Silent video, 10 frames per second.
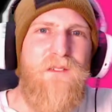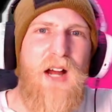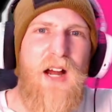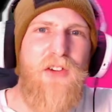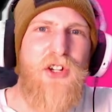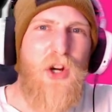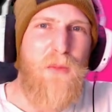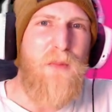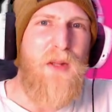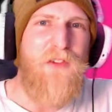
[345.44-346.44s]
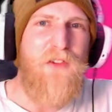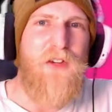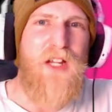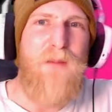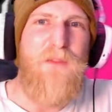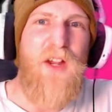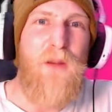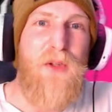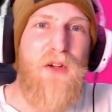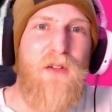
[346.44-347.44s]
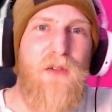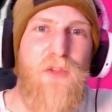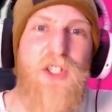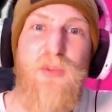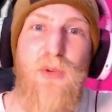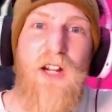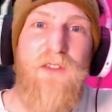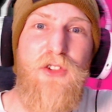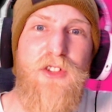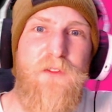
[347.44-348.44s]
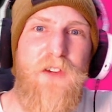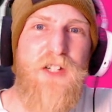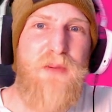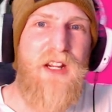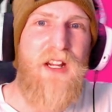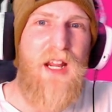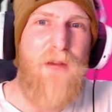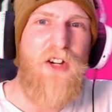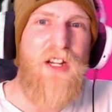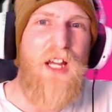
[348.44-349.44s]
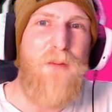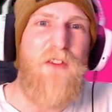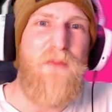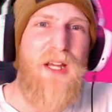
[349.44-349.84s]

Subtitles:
The other common method for game development, which is what I've used to finish making every game I've